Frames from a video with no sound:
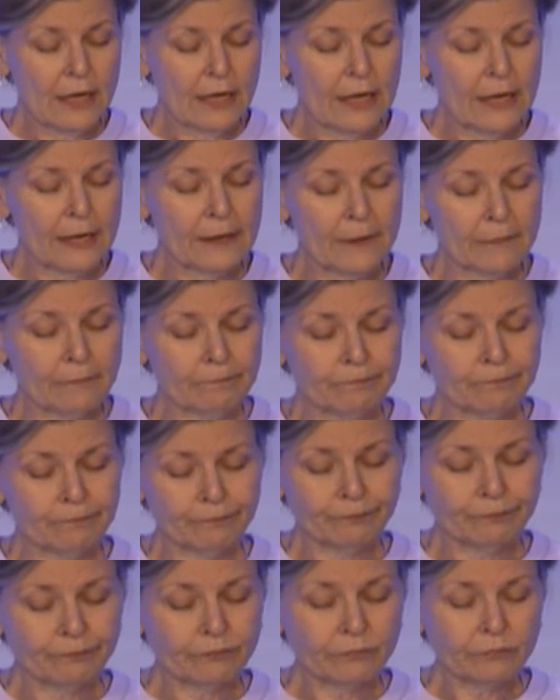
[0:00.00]

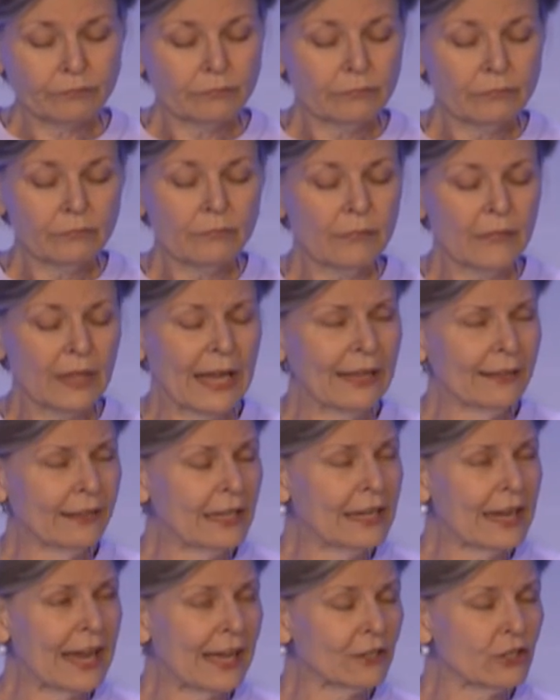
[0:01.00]
At
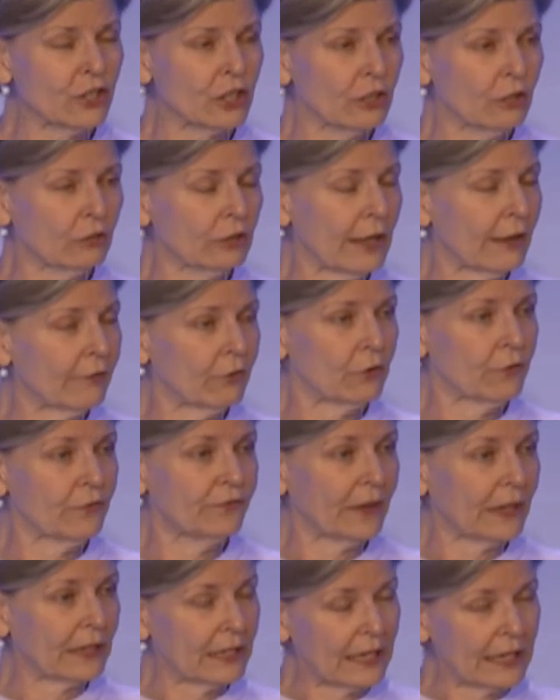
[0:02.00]
the national level,
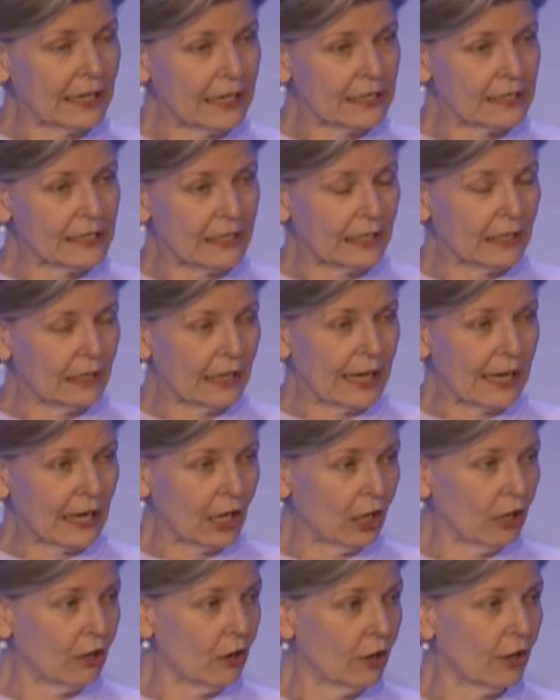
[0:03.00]
funding is
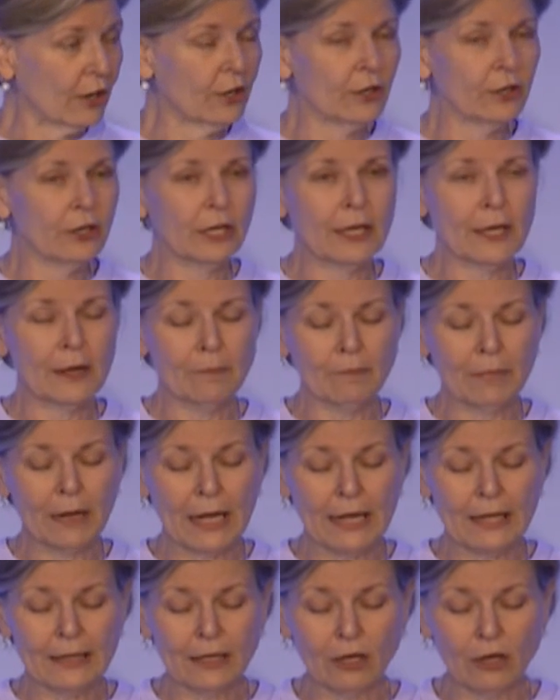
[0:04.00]
getting harder to come
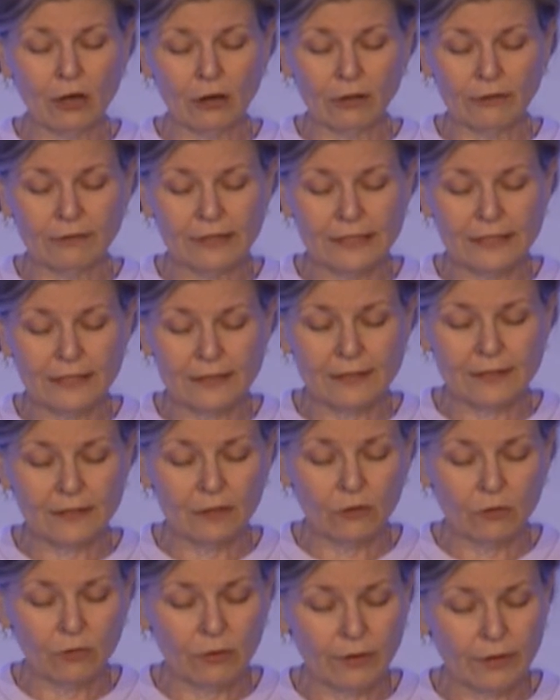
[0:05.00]
by. The Congress is a
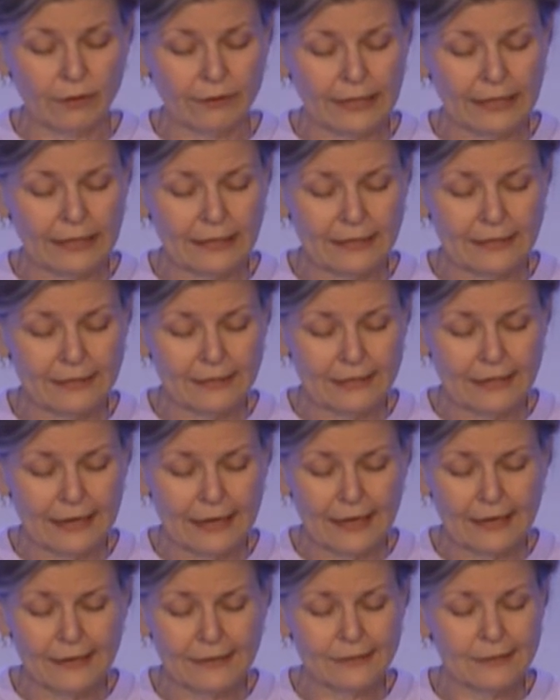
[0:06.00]
little ornery these
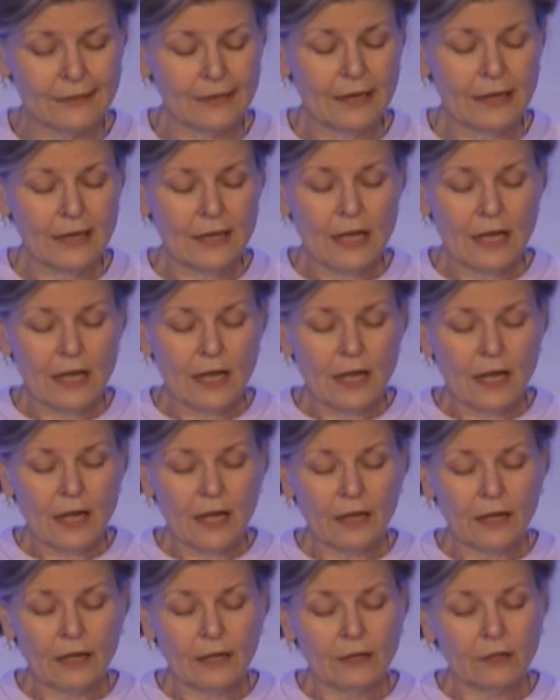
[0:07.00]
days.
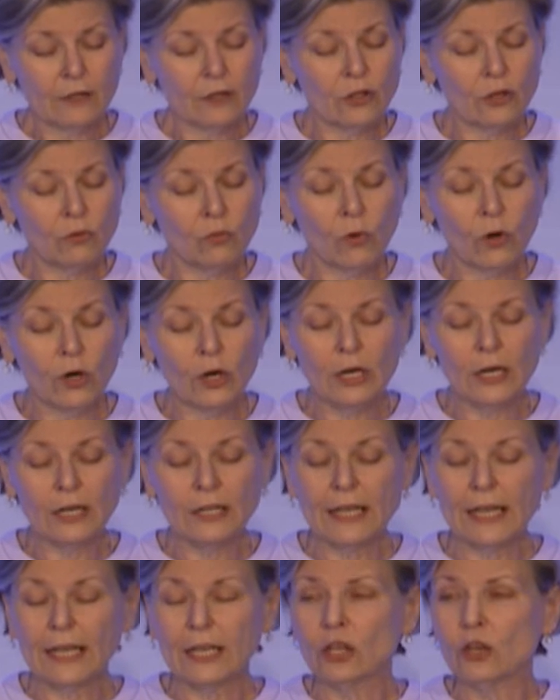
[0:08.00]
The work
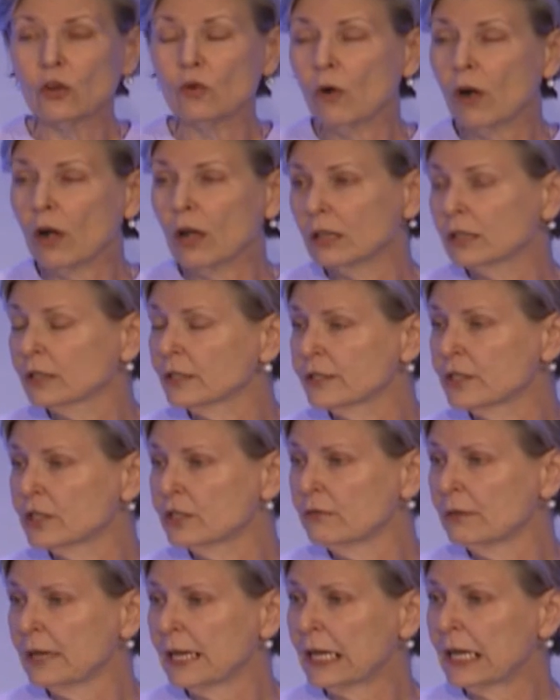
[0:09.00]
that you all are
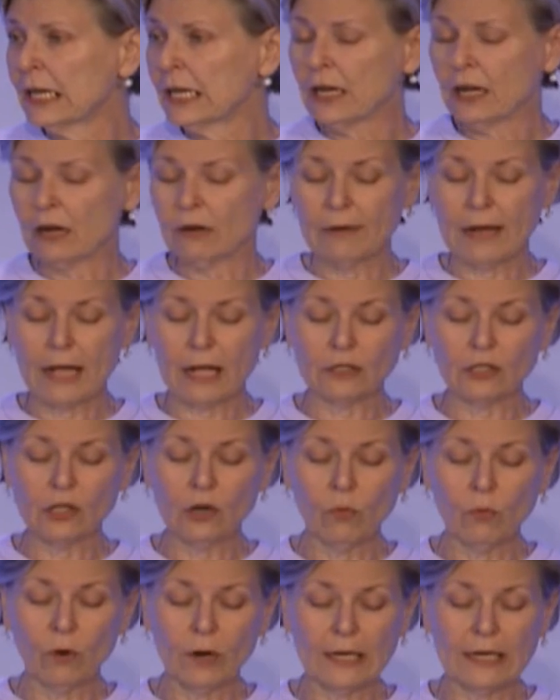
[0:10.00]
doing around
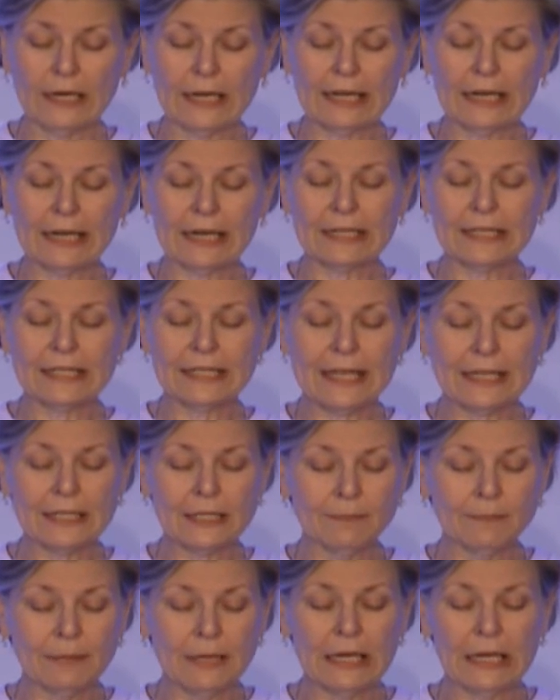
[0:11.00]
coordinated
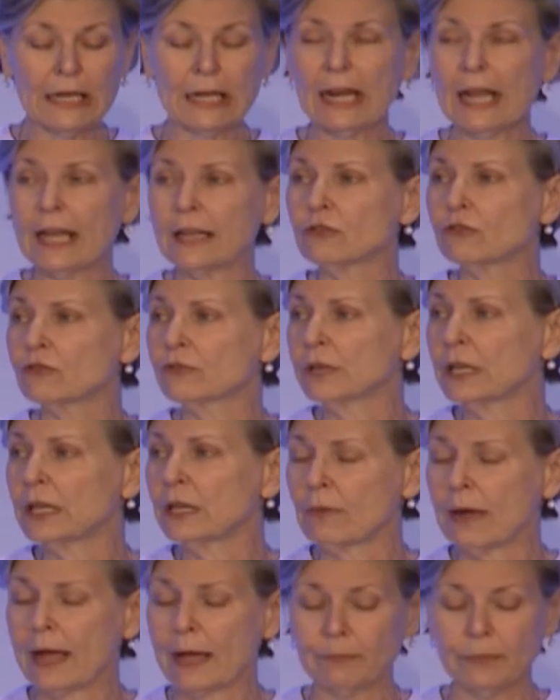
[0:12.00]
assessment and
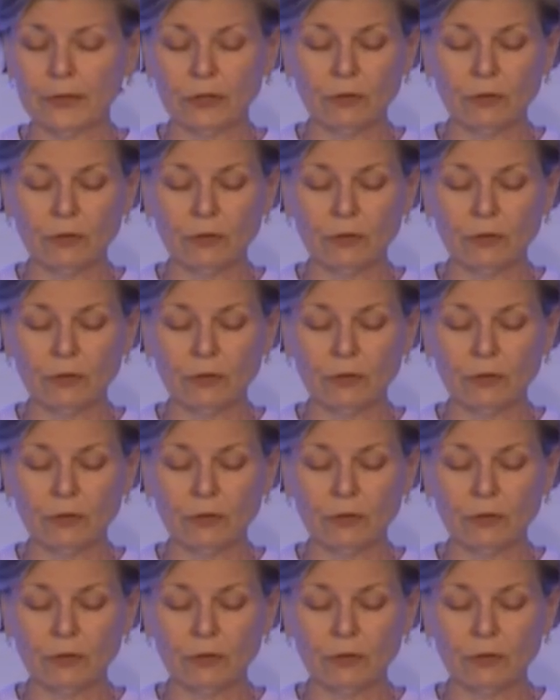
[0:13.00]
entry, rapid